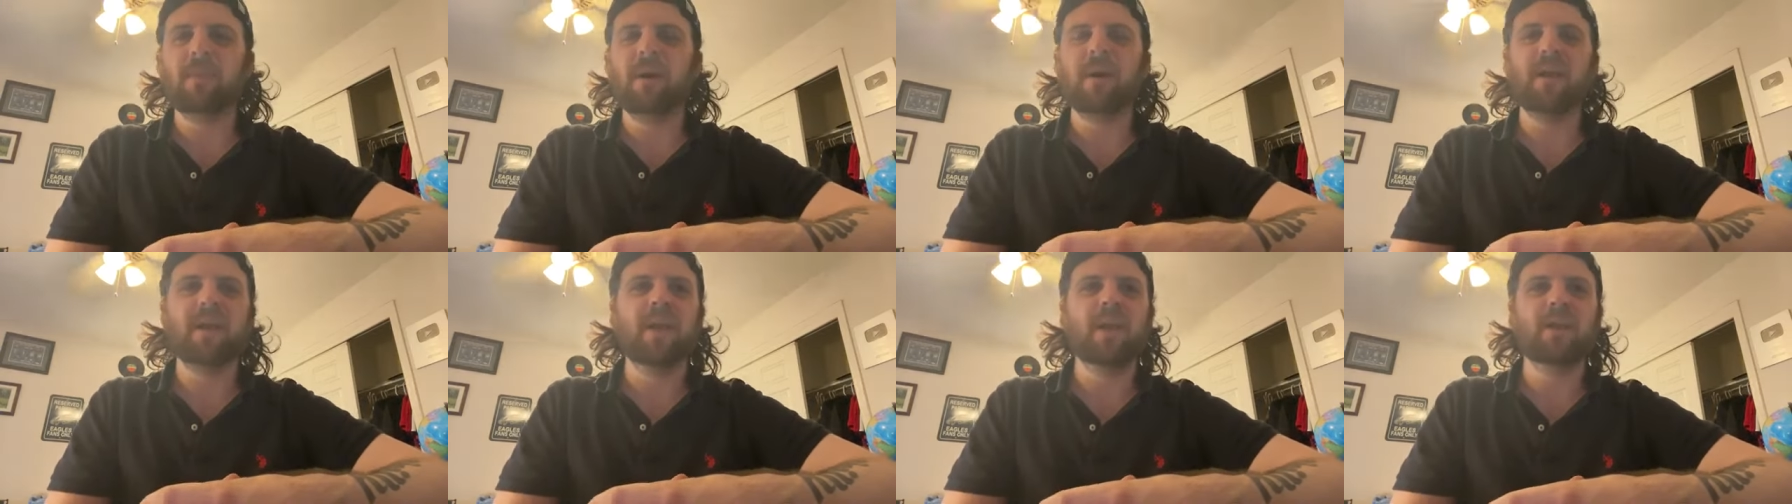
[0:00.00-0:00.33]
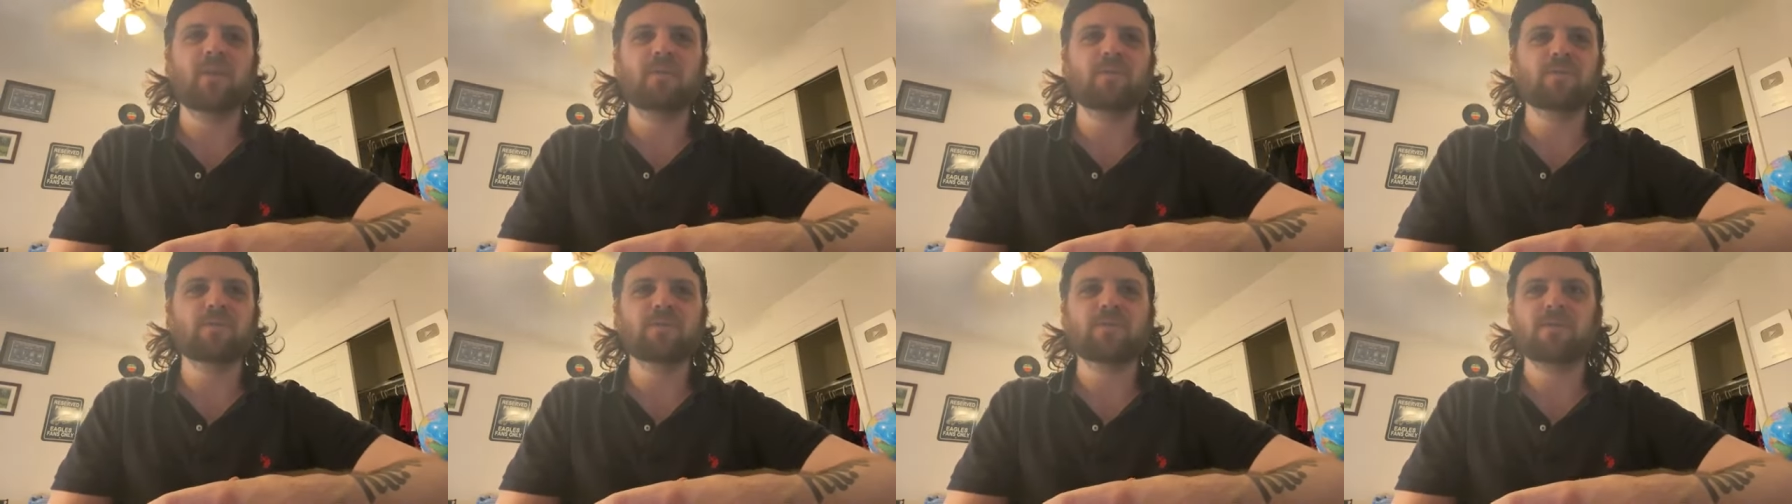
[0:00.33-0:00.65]
by
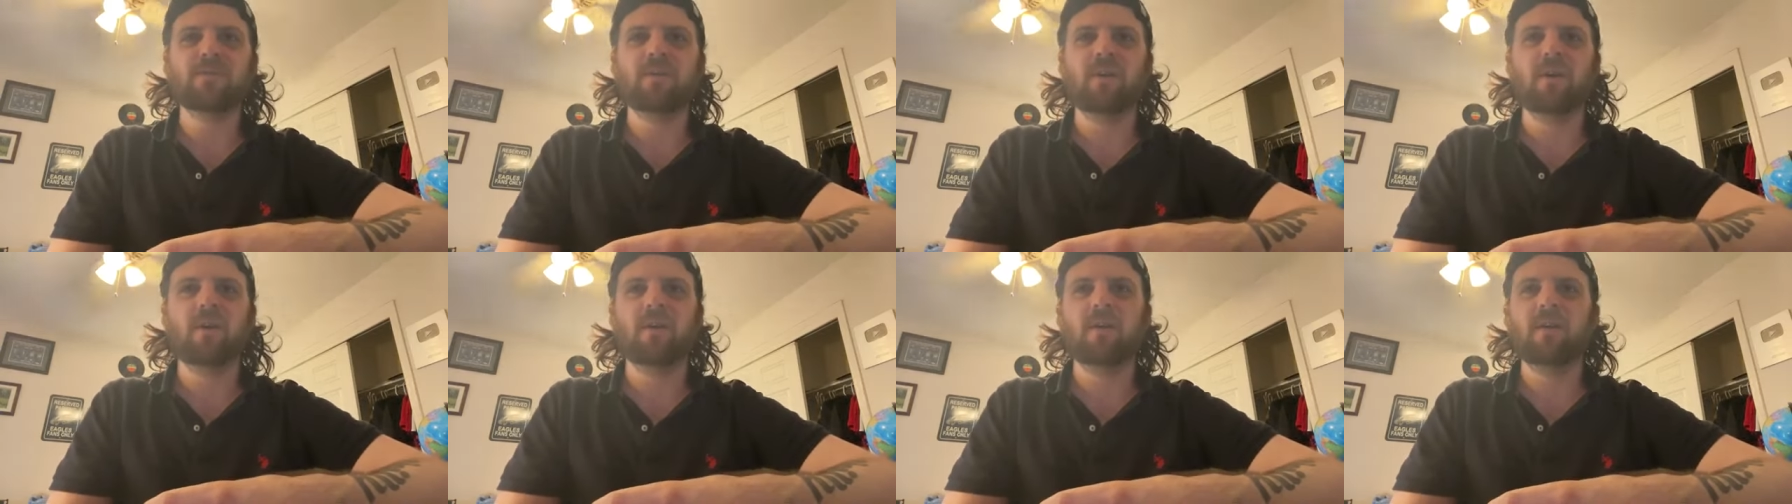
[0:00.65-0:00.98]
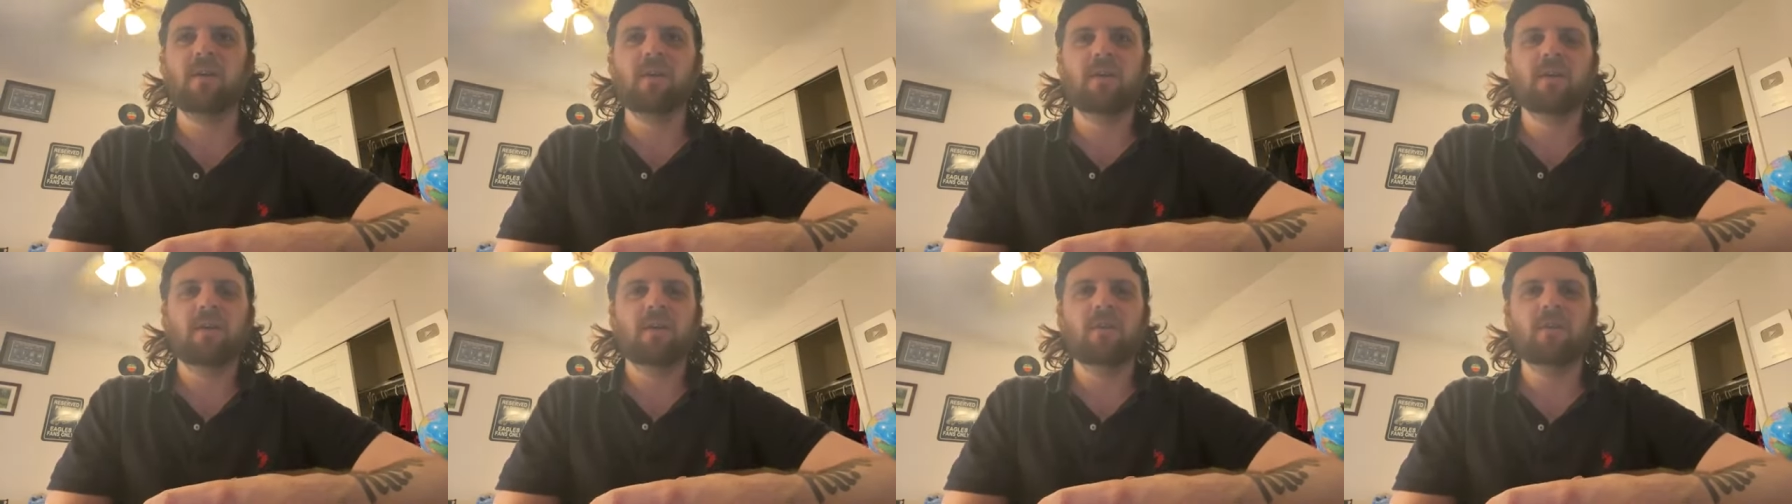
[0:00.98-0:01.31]
haters,
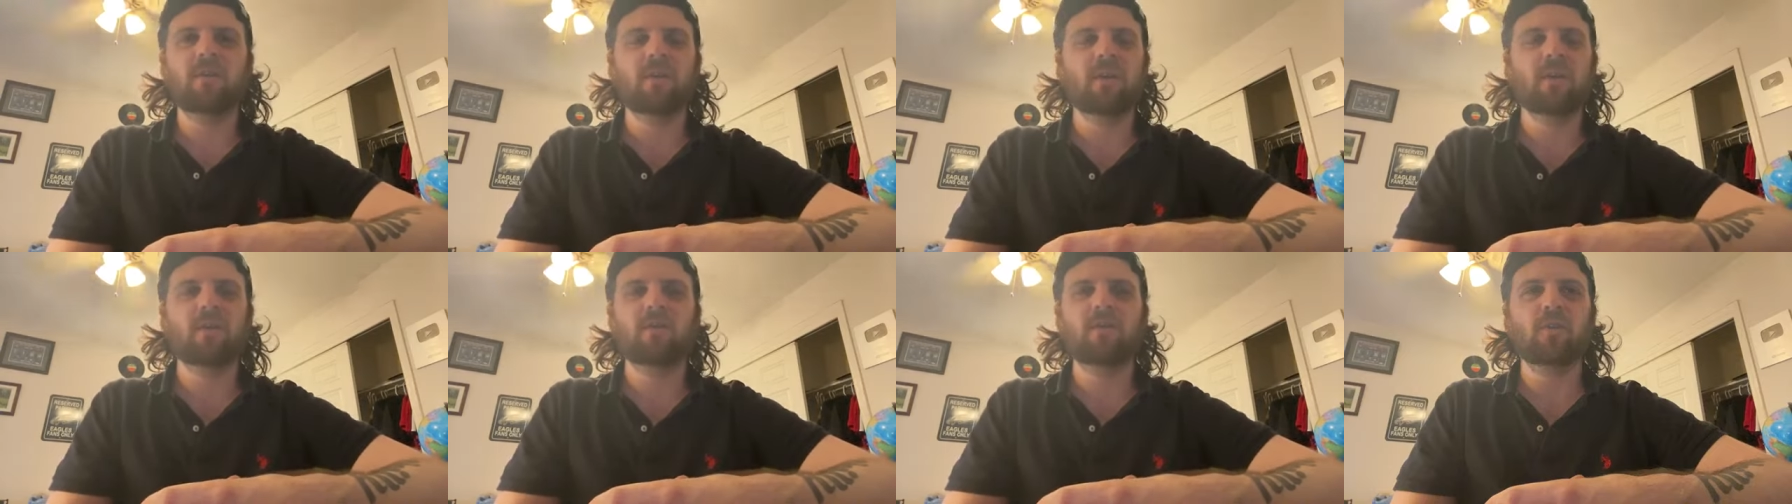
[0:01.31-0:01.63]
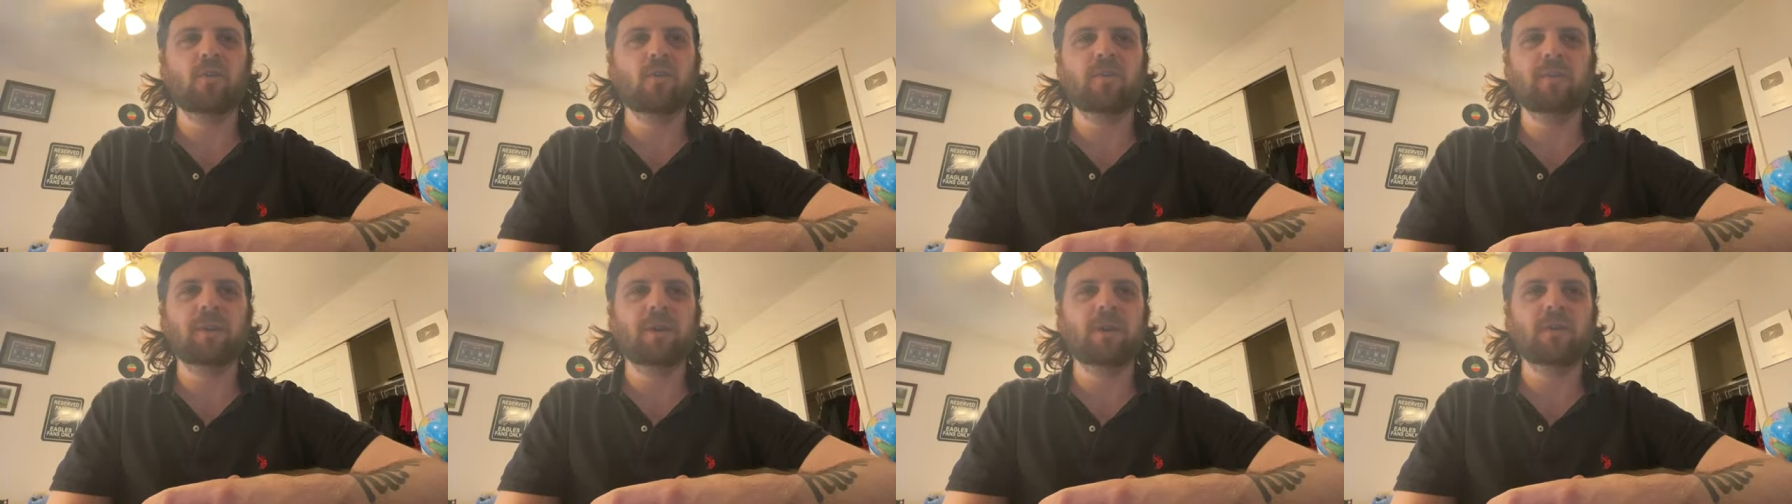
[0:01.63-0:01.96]
you know, they don't
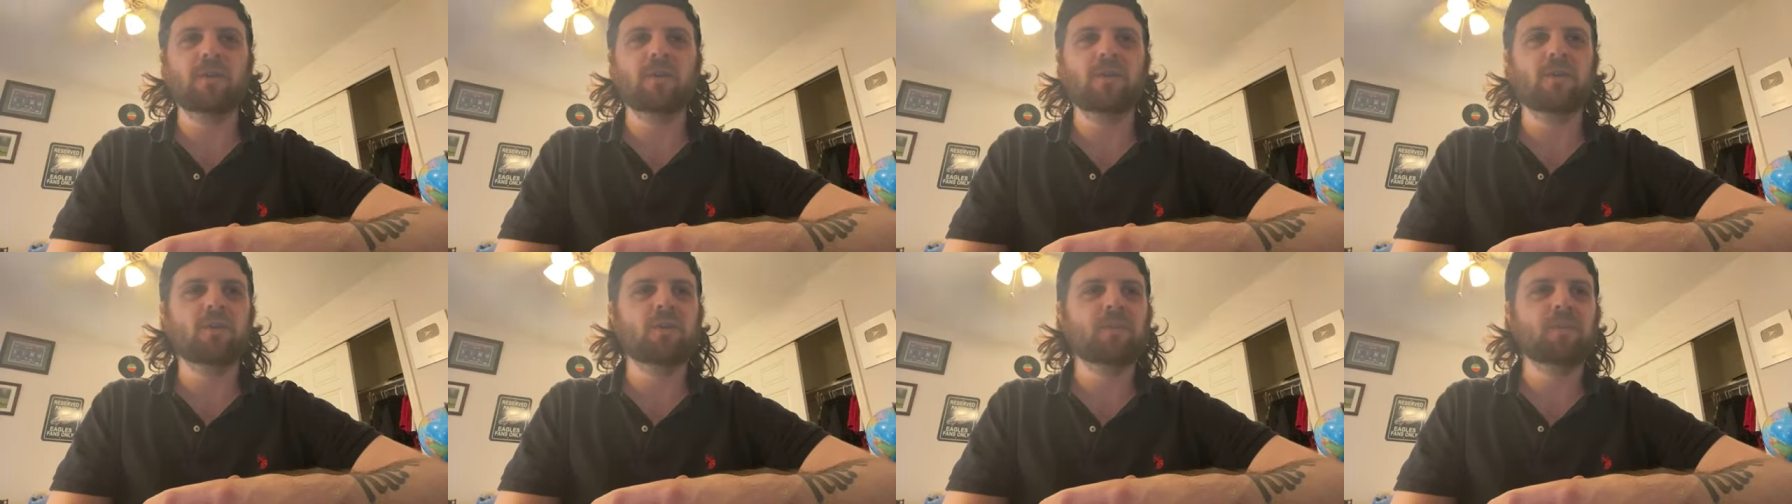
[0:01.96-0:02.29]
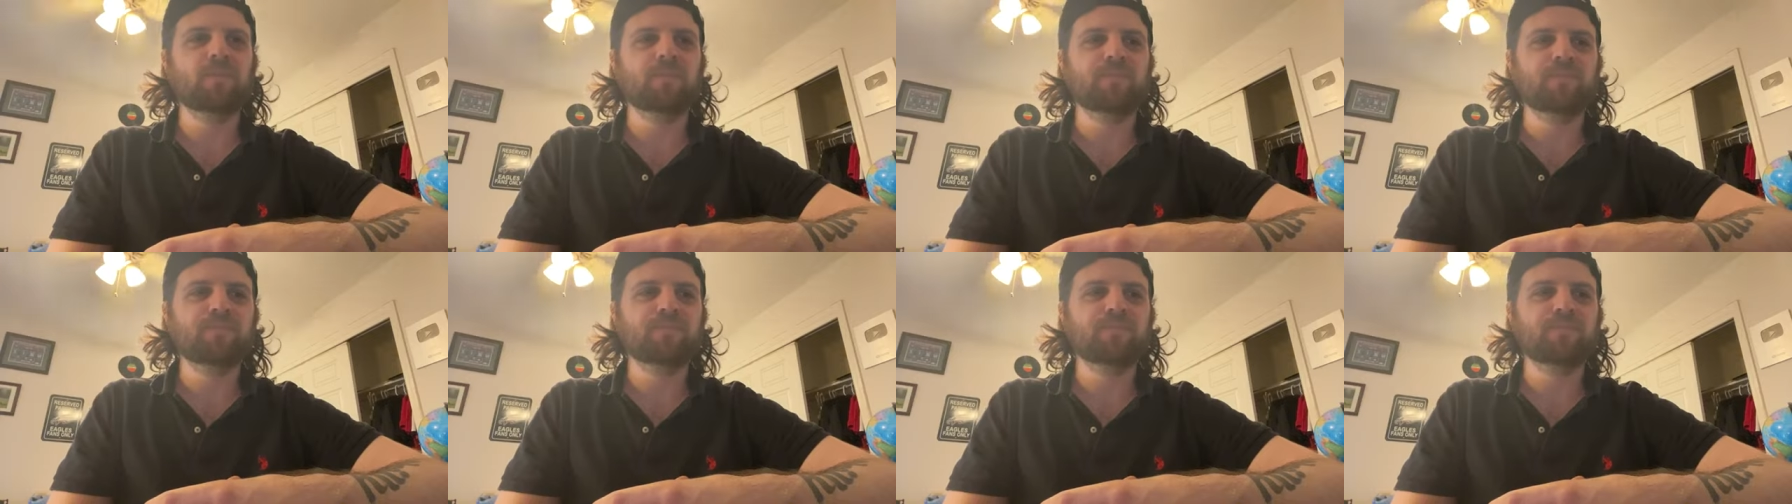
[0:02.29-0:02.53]
know me at all.